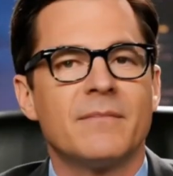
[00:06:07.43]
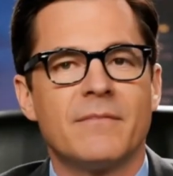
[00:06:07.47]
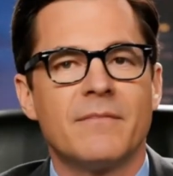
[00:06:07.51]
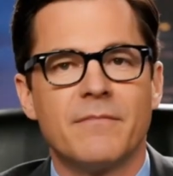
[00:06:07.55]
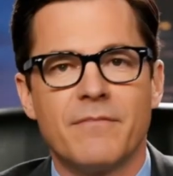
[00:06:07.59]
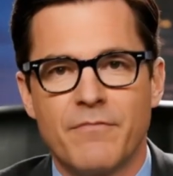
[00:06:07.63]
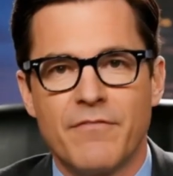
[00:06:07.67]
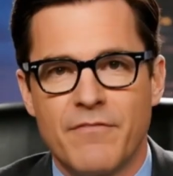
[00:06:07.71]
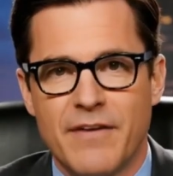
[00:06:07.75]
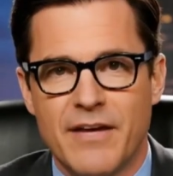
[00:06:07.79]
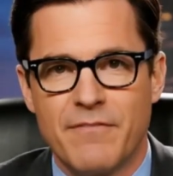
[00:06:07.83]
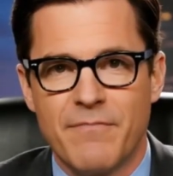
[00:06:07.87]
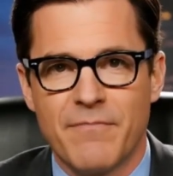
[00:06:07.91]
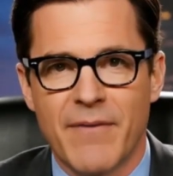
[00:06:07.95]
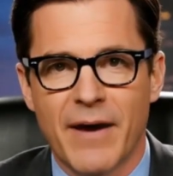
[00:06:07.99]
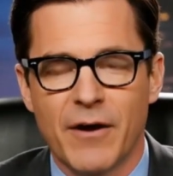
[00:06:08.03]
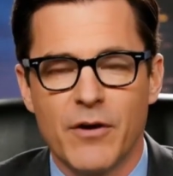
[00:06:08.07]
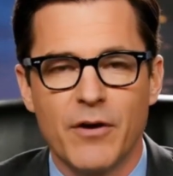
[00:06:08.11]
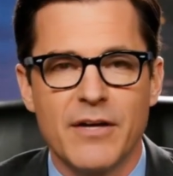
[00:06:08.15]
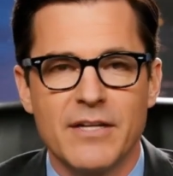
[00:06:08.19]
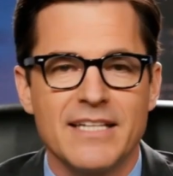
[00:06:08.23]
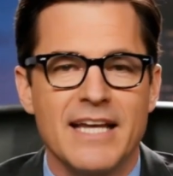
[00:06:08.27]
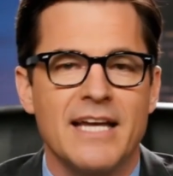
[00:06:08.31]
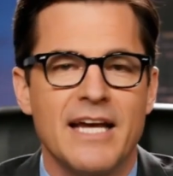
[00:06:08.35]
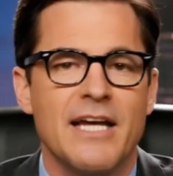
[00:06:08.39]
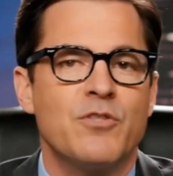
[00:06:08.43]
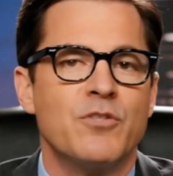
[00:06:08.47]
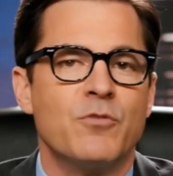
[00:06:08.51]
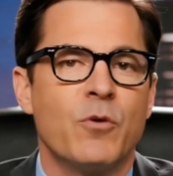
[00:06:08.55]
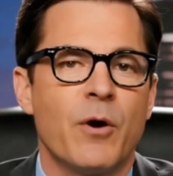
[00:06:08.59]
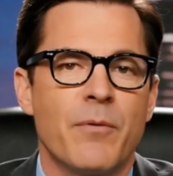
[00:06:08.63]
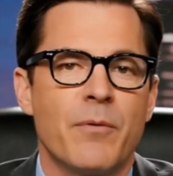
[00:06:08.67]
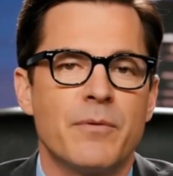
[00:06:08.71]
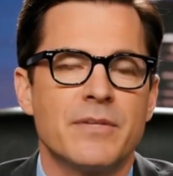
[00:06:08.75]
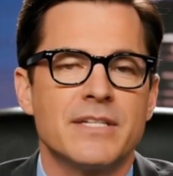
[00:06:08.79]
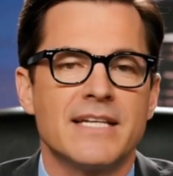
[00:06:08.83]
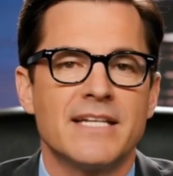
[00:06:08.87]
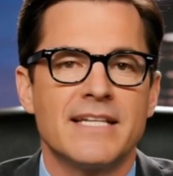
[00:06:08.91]
The fifth merit is
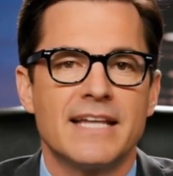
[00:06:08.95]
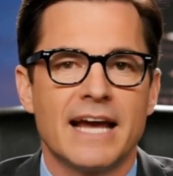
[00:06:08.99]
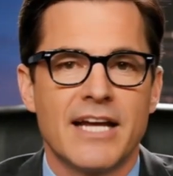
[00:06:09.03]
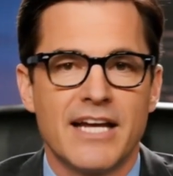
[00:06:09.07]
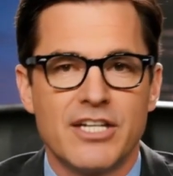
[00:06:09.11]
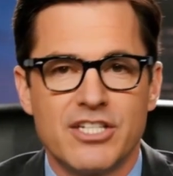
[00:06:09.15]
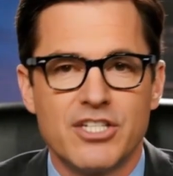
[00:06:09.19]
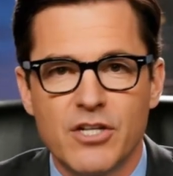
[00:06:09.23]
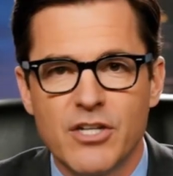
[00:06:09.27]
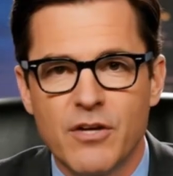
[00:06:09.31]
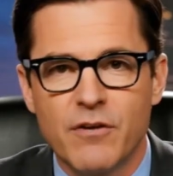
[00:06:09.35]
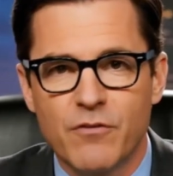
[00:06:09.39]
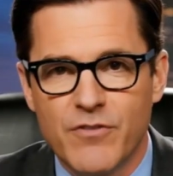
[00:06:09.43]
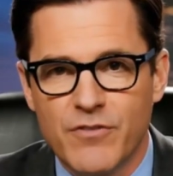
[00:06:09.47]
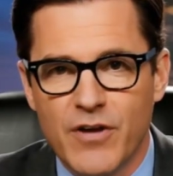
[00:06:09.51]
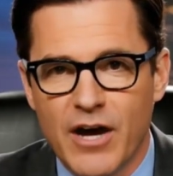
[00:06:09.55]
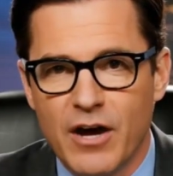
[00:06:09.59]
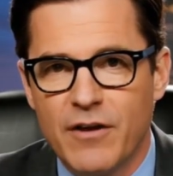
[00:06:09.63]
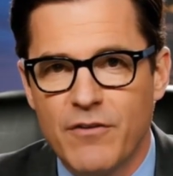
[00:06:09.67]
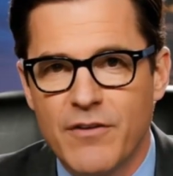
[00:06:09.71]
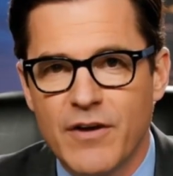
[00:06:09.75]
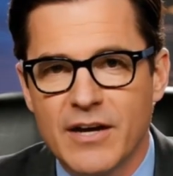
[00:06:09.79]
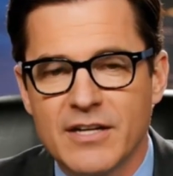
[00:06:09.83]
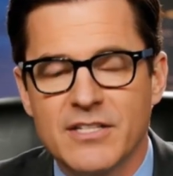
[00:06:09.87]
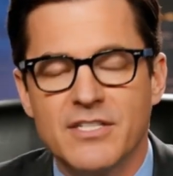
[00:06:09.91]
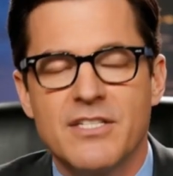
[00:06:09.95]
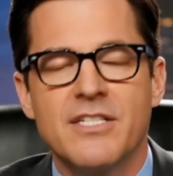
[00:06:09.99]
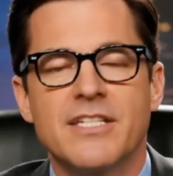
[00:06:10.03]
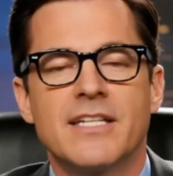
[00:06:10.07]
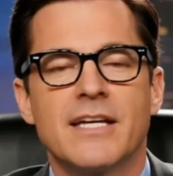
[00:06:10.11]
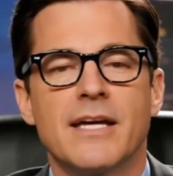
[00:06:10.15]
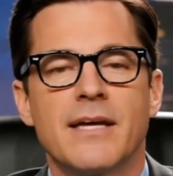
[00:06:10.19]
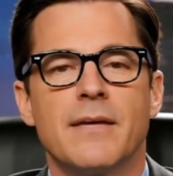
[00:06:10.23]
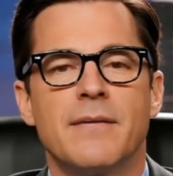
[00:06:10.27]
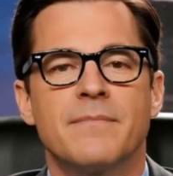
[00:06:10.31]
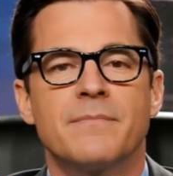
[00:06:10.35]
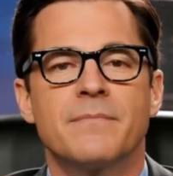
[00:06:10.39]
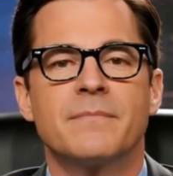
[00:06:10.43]
representation of
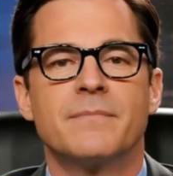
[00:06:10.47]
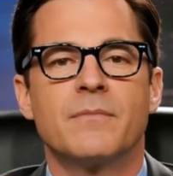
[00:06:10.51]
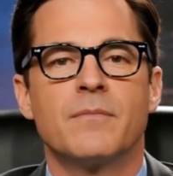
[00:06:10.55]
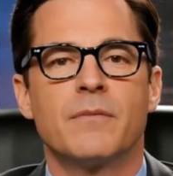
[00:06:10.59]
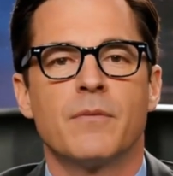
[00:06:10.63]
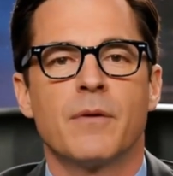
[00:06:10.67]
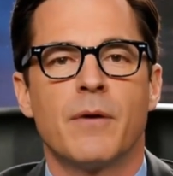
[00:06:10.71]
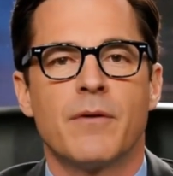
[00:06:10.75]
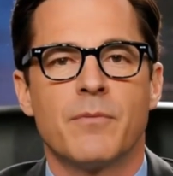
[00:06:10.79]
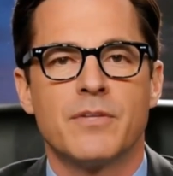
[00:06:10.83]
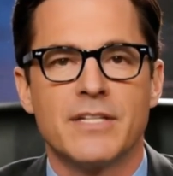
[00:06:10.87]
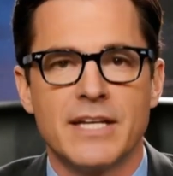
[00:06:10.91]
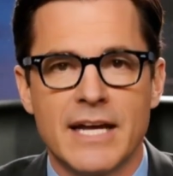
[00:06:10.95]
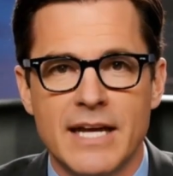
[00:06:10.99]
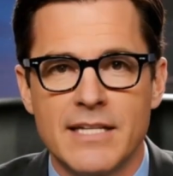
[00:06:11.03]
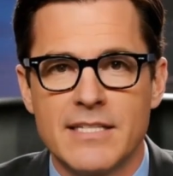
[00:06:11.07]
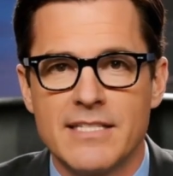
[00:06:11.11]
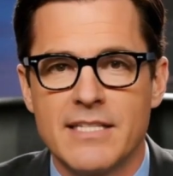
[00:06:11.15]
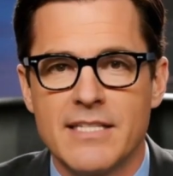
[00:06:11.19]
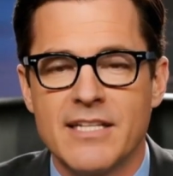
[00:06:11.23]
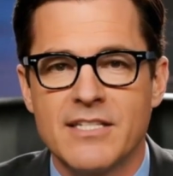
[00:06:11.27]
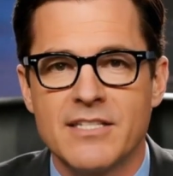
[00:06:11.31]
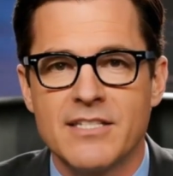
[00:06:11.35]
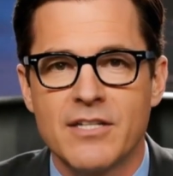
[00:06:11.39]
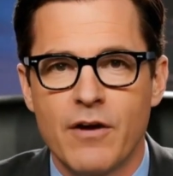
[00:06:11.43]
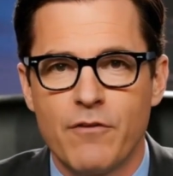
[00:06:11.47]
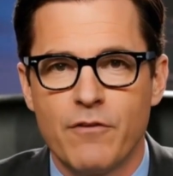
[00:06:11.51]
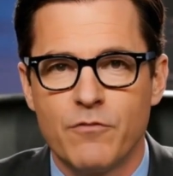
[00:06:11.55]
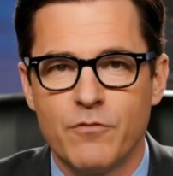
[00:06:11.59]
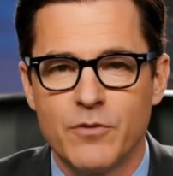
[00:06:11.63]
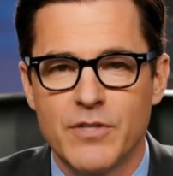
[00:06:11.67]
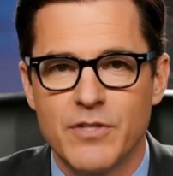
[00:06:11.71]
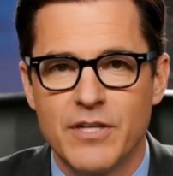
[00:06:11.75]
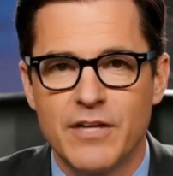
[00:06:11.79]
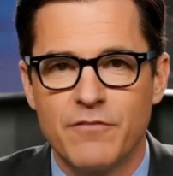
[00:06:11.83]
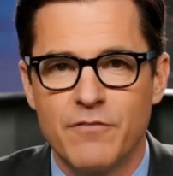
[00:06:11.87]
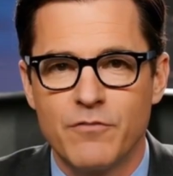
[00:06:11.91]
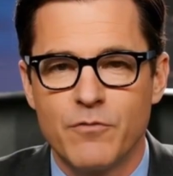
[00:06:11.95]
diversity. Representatives come
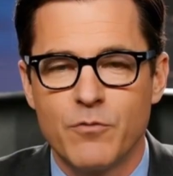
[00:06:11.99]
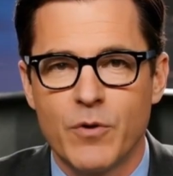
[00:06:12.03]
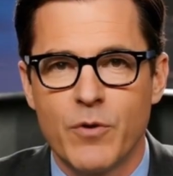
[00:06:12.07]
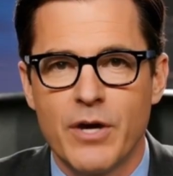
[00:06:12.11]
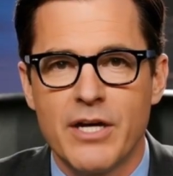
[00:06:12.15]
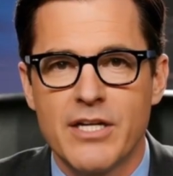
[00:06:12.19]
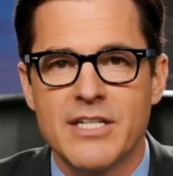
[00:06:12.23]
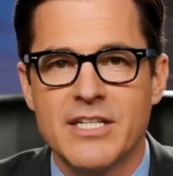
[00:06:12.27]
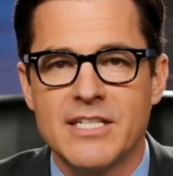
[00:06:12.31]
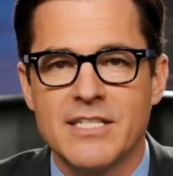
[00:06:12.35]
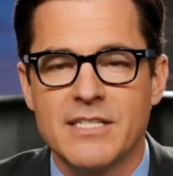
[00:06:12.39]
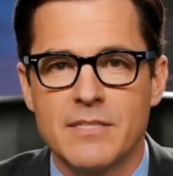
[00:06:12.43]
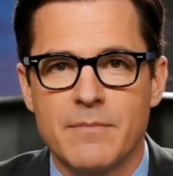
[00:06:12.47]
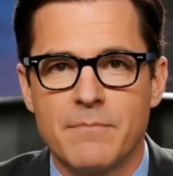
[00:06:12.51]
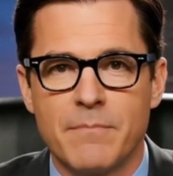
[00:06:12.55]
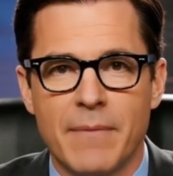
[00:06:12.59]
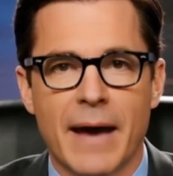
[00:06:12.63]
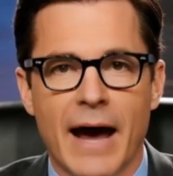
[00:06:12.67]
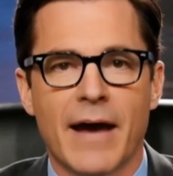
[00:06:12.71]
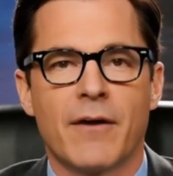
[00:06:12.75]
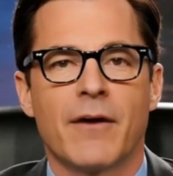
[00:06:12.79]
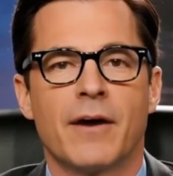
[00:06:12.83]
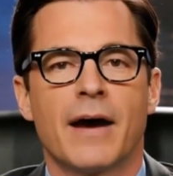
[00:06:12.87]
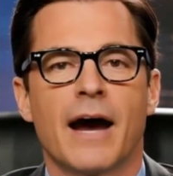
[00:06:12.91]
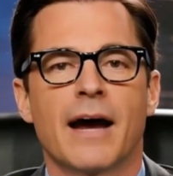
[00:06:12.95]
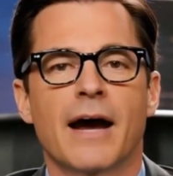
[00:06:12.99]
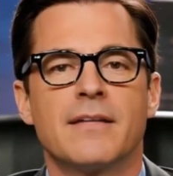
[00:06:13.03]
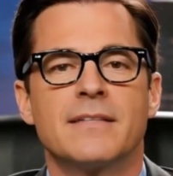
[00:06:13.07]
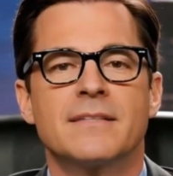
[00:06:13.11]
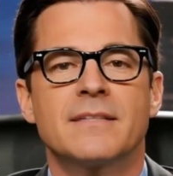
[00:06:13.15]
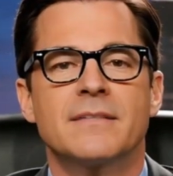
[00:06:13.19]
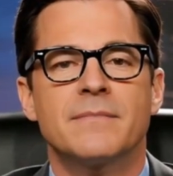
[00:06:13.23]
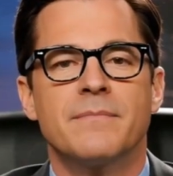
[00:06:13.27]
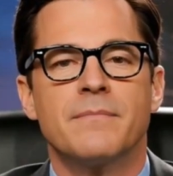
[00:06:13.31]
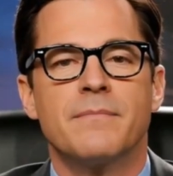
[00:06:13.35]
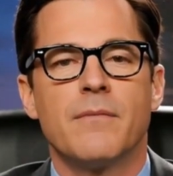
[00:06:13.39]
from different regions and backgrounds.